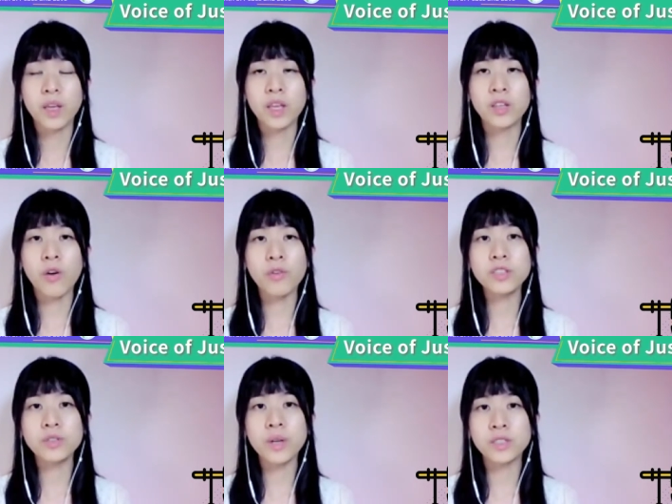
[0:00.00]
In order
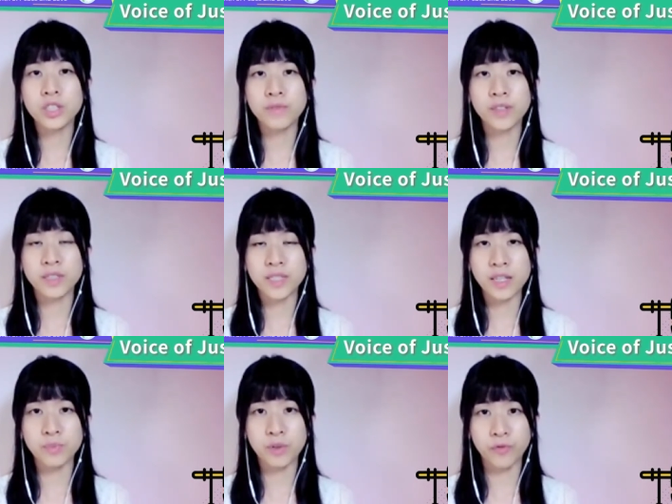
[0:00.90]
to achieve the
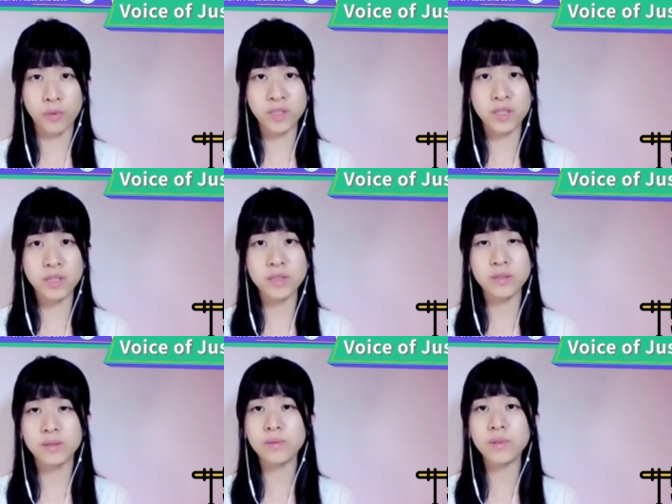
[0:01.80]
tax performances,
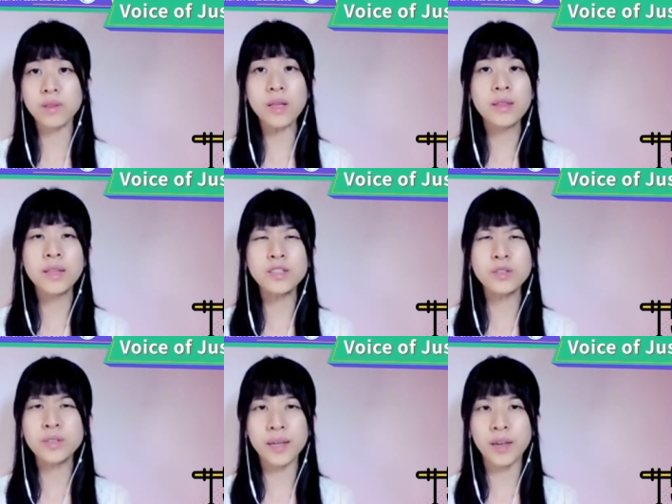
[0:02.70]
they do
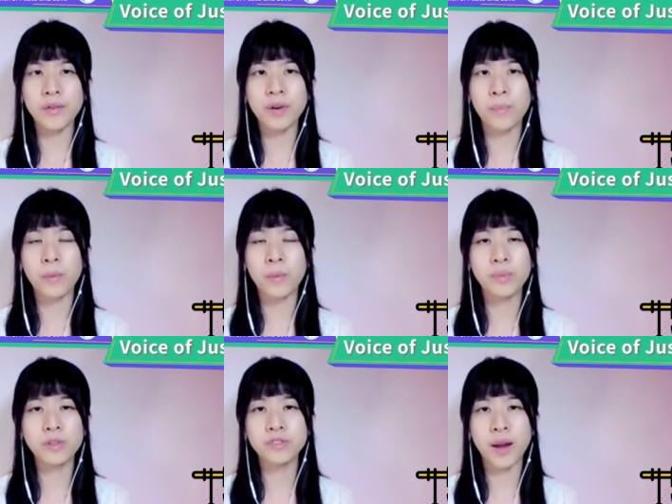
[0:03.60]
not care about
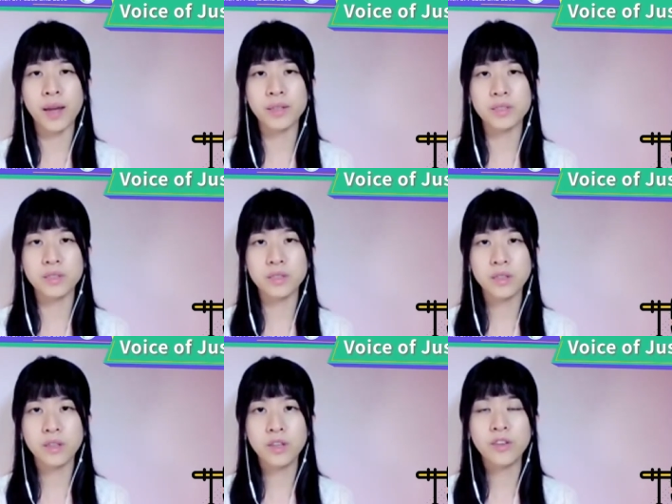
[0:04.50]
people's rights.
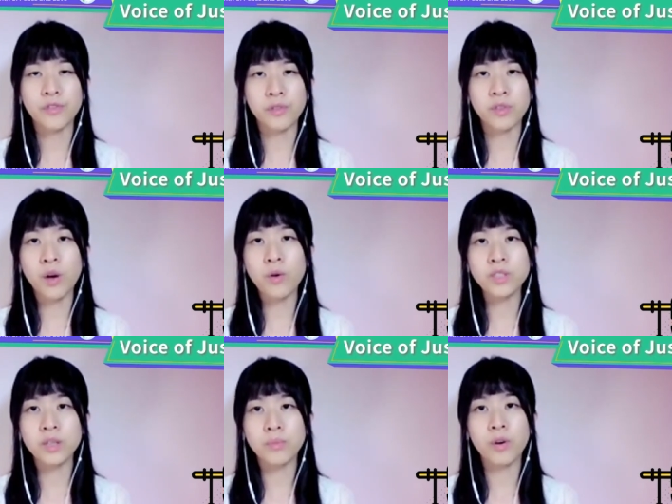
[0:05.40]
For
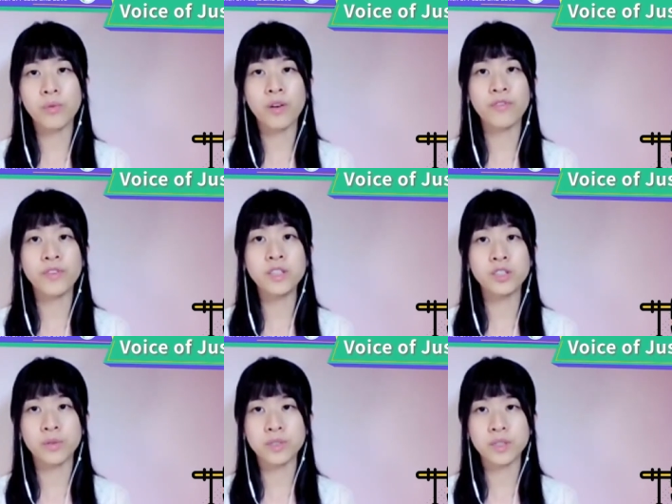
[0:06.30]
those immoral
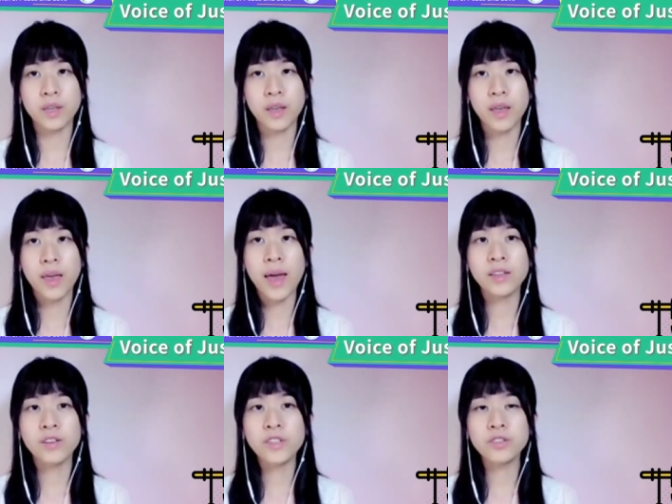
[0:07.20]
officials, an
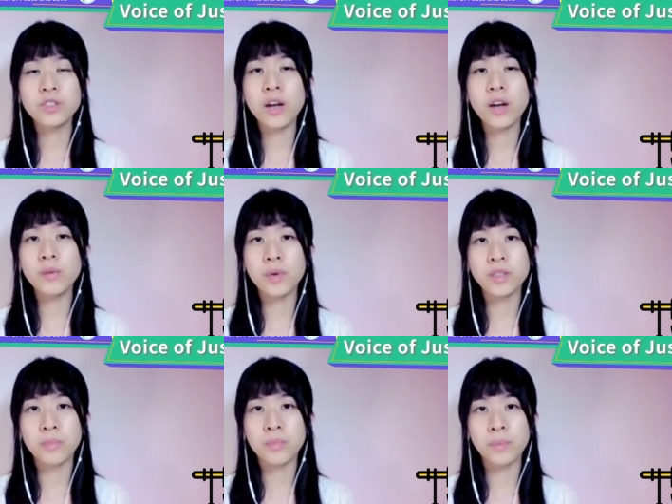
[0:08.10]
official
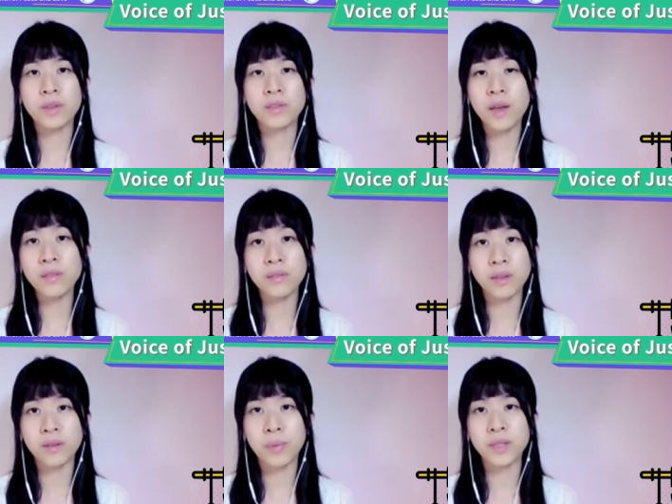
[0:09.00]
document might be
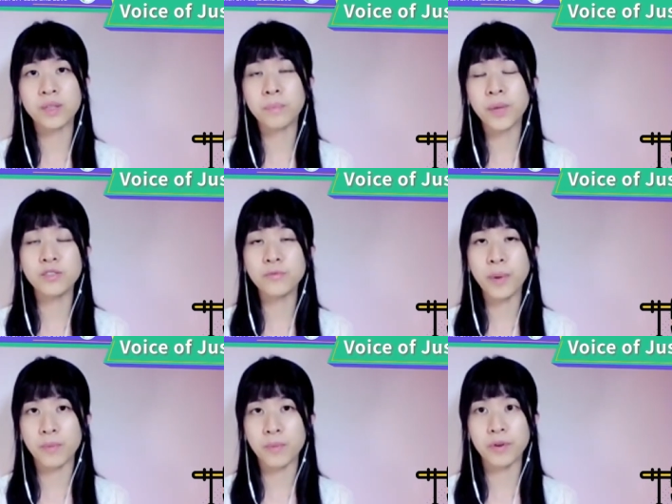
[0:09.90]
nothing but a piece of
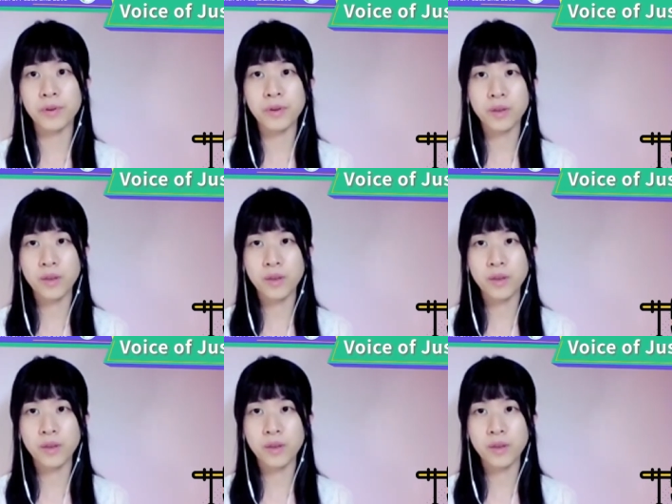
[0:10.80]
paper.